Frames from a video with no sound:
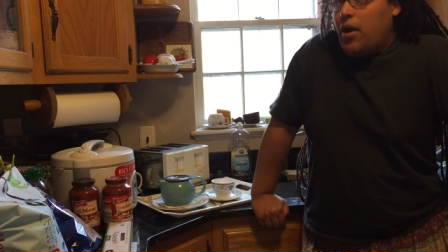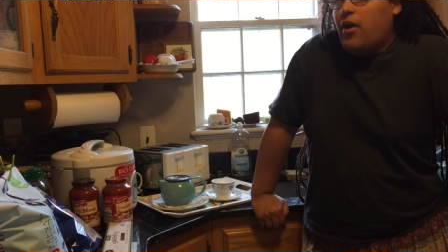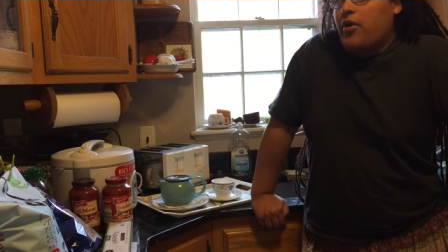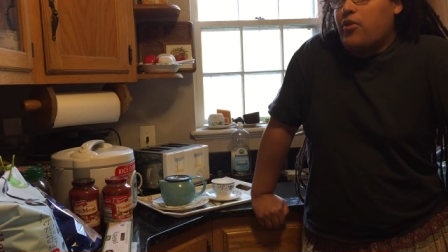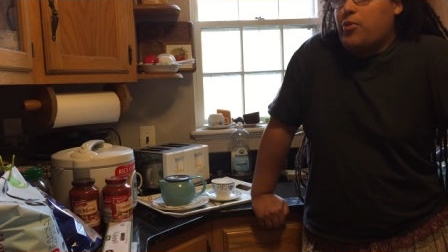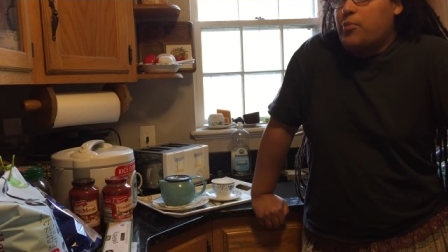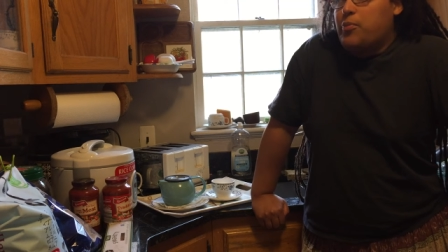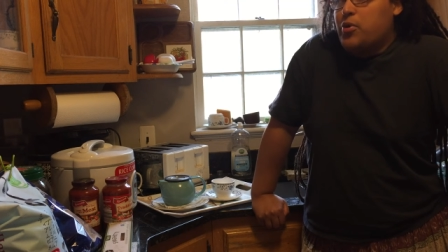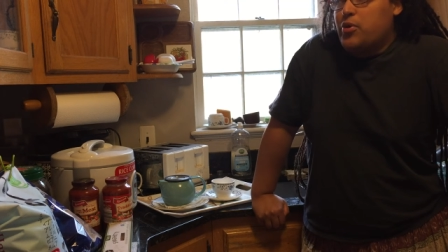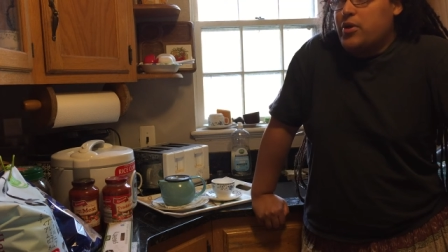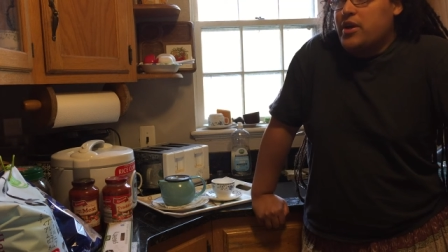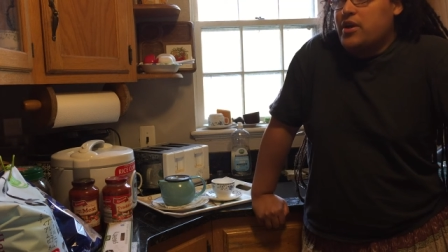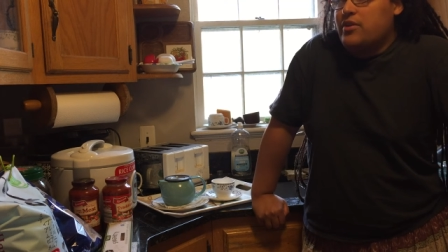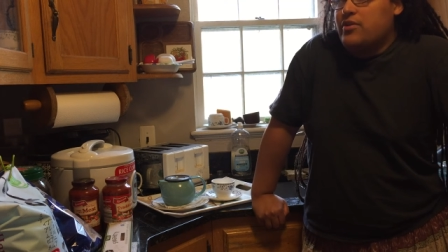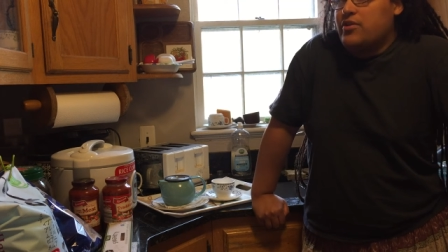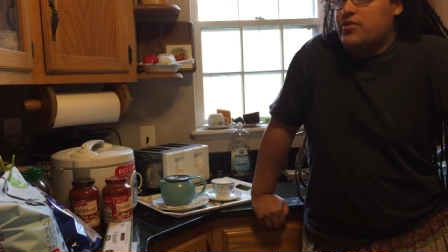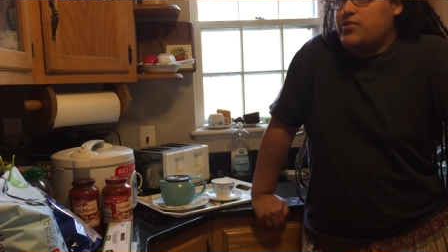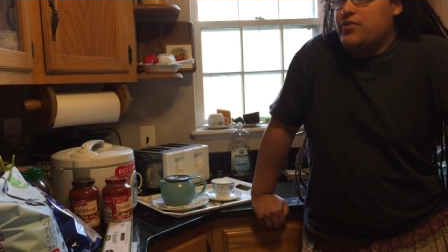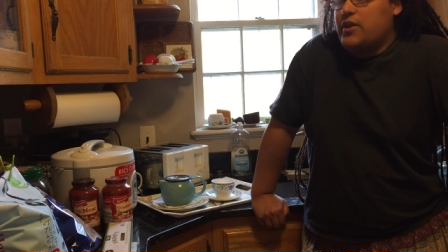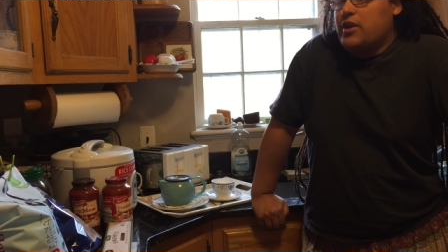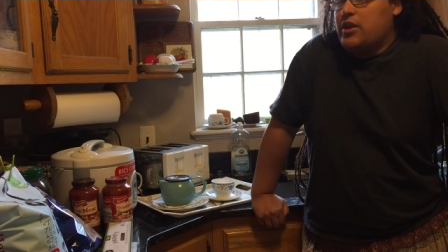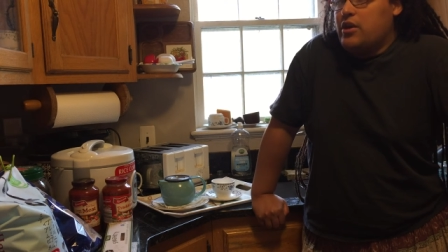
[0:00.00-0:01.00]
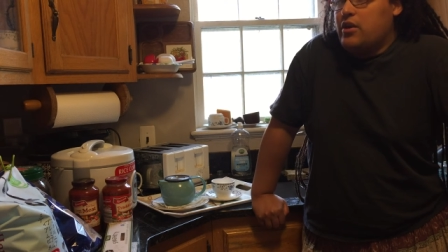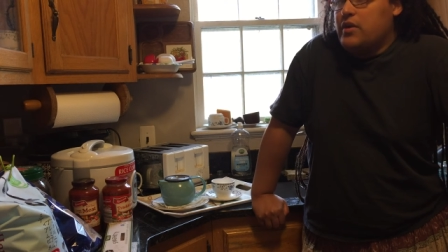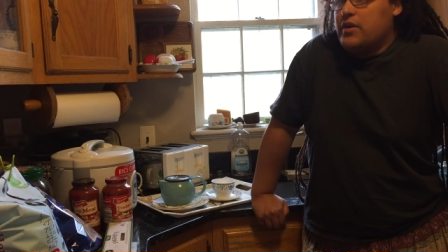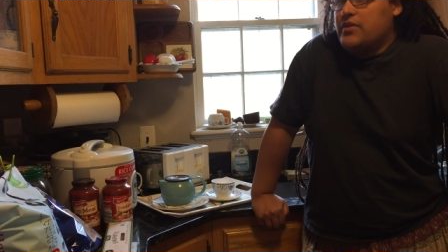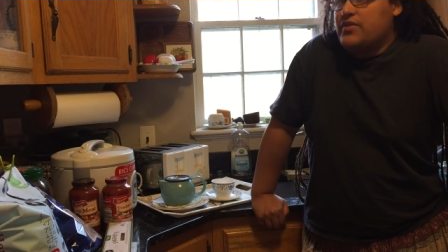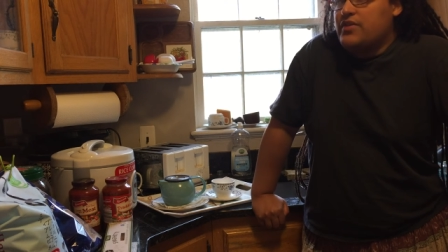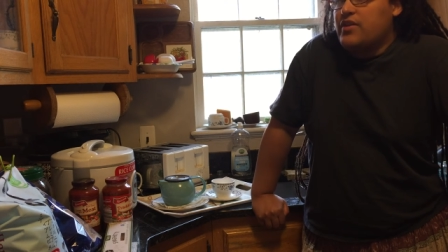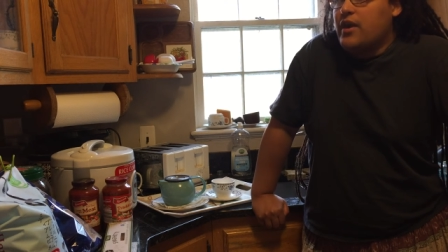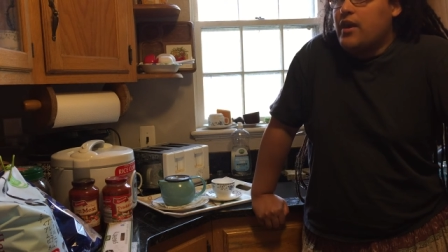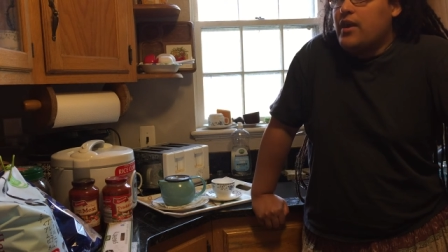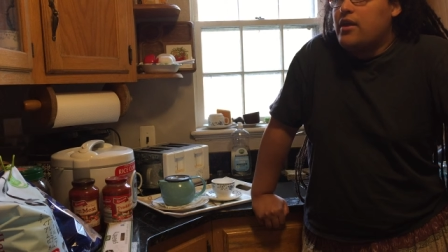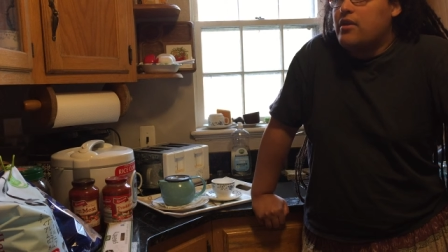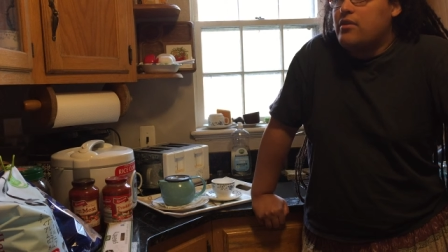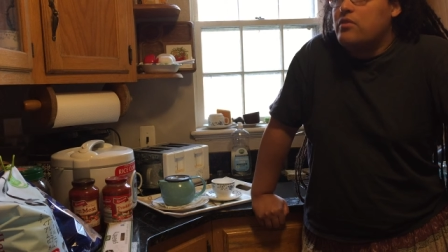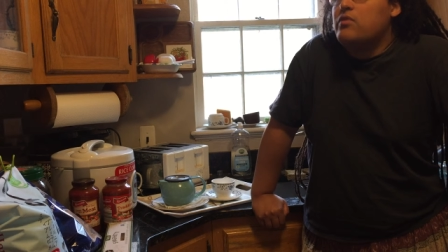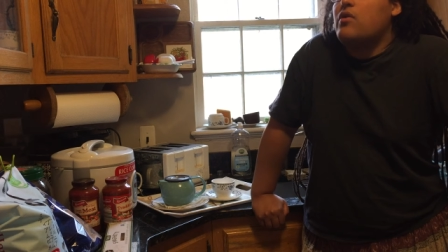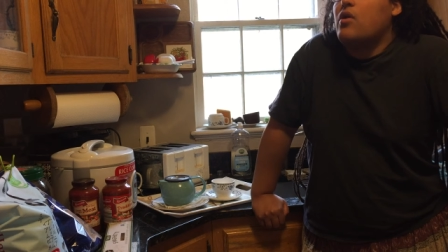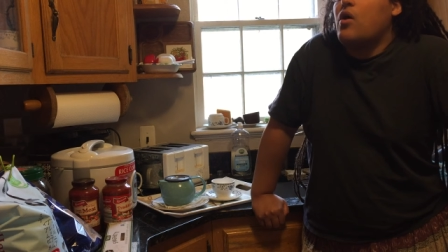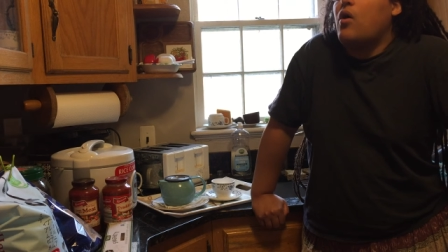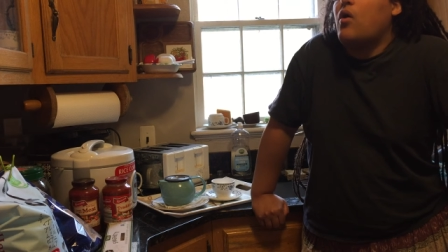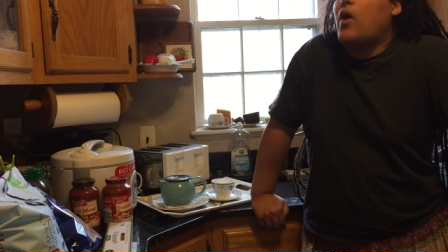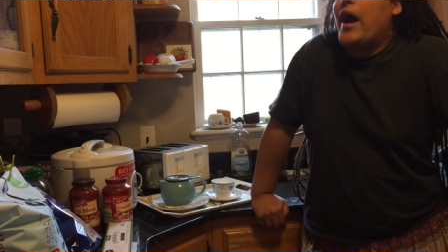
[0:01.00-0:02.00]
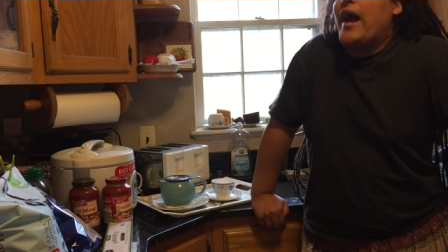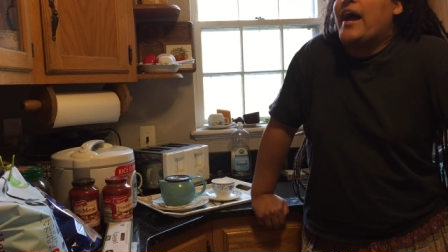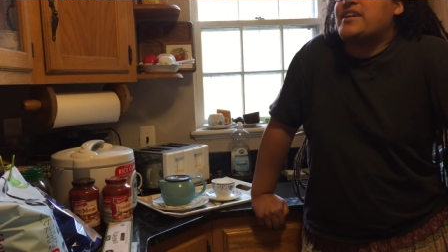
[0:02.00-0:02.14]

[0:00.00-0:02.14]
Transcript: part of the point of this video is saying, no,